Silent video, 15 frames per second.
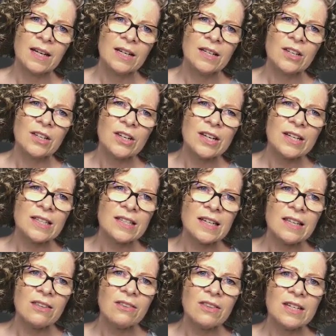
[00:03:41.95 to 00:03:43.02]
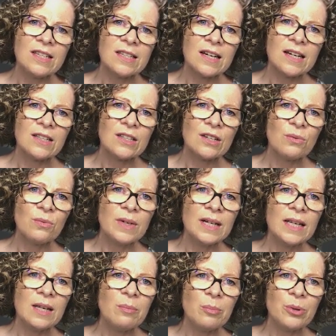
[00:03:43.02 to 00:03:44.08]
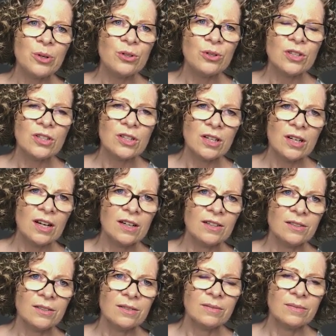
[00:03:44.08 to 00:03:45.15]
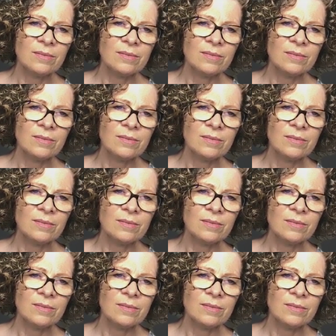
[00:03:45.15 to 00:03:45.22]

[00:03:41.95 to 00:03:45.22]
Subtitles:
So you can see that these stats are really important to know.